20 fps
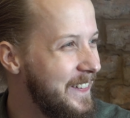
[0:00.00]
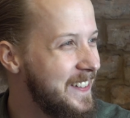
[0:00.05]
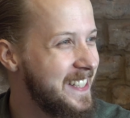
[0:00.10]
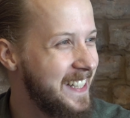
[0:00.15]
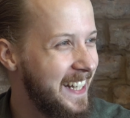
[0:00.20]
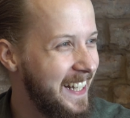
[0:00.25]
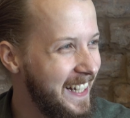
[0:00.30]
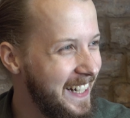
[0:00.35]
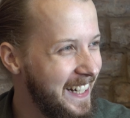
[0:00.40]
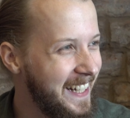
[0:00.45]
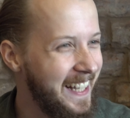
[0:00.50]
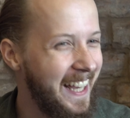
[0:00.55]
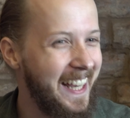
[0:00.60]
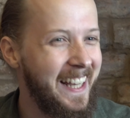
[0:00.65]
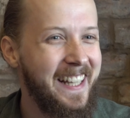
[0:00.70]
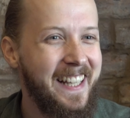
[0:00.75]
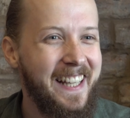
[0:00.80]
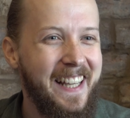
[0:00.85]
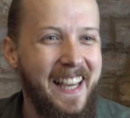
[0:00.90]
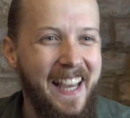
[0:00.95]
sitting here
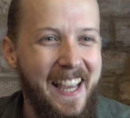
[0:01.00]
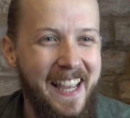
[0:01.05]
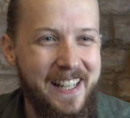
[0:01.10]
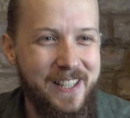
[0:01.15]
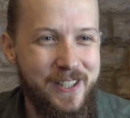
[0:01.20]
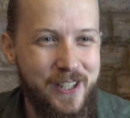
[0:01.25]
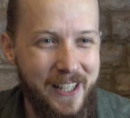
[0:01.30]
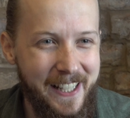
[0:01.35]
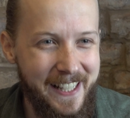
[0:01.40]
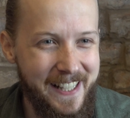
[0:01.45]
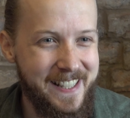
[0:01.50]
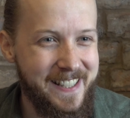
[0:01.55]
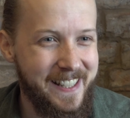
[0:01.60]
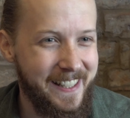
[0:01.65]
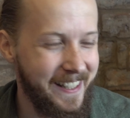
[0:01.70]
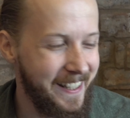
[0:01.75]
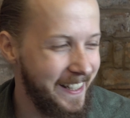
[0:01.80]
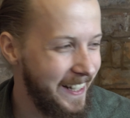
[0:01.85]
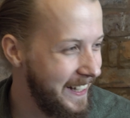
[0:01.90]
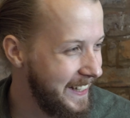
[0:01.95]
in jeans
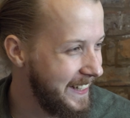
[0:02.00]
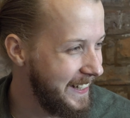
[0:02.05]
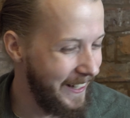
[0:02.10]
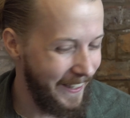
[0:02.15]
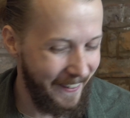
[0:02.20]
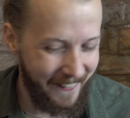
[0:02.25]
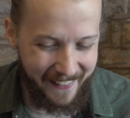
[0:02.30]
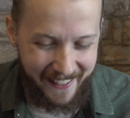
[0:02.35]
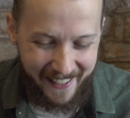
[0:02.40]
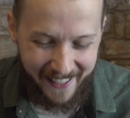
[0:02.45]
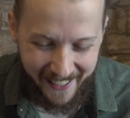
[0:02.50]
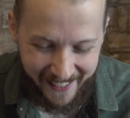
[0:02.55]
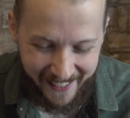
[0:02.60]
and, you know,